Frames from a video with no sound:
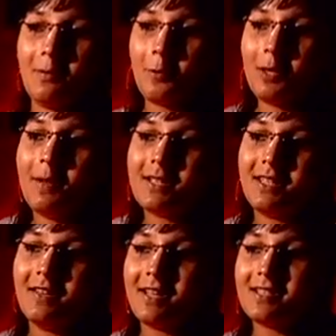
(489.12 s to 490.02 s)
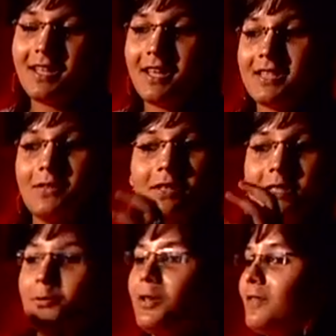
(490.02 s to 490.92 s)
what makes it interesting is if
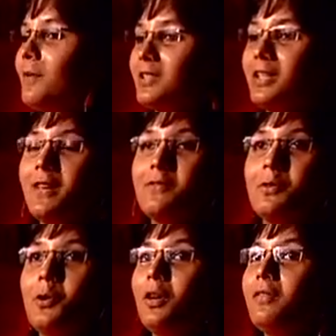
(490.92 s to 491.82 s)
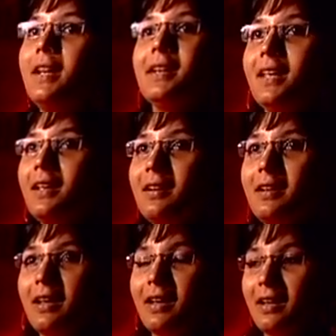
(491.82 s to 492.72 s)
these two information gives you conflicting
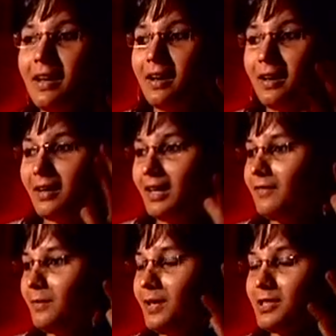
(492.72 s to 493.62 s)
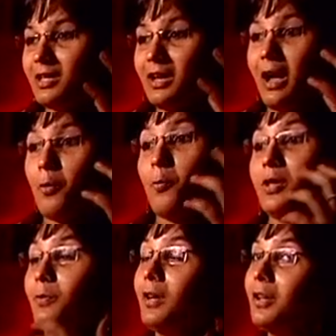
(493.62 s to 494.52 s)
uh, information,
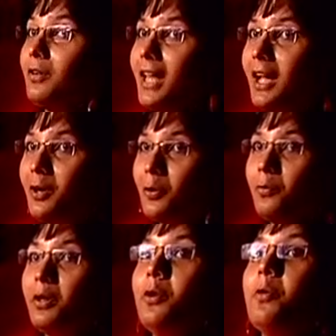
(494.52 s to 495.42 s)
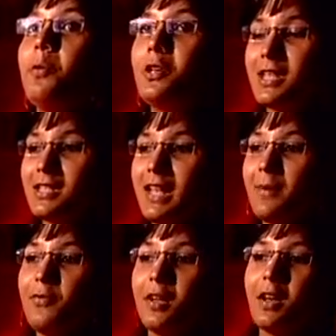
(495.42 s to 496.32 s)
which one do you react to? Do you process
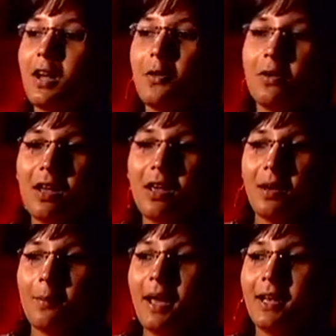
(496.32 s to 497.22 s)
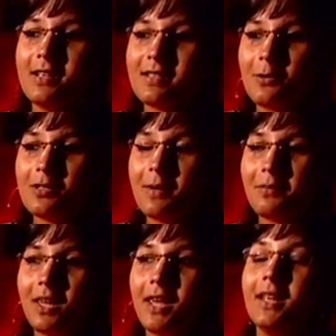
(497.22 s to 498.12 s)
them, figure out, balance out
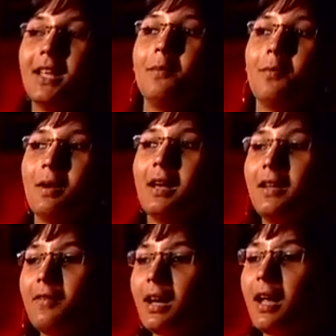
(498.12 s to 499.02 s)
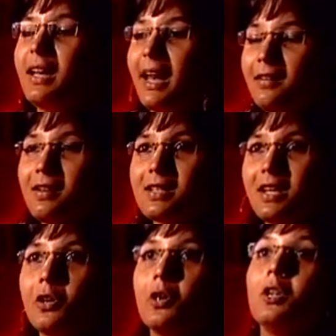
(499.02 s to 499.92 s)
something and then give it a net
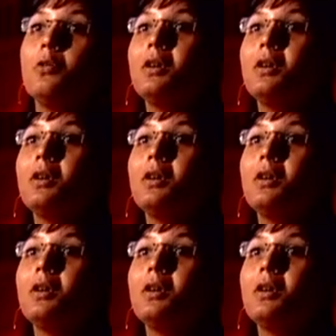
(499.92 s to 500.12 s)
result or do